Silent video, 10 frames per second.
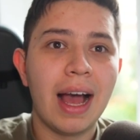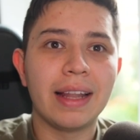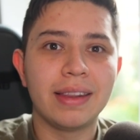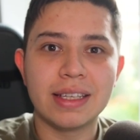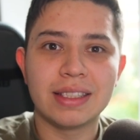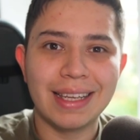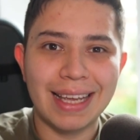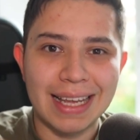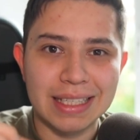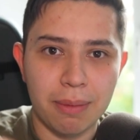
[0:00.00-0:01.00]
and this
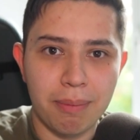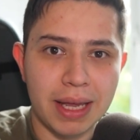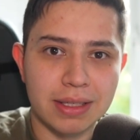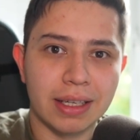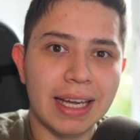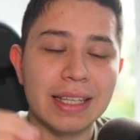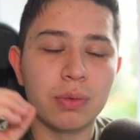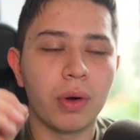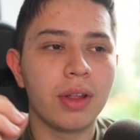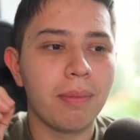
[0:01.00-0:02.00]
thing is amazing. It's one of the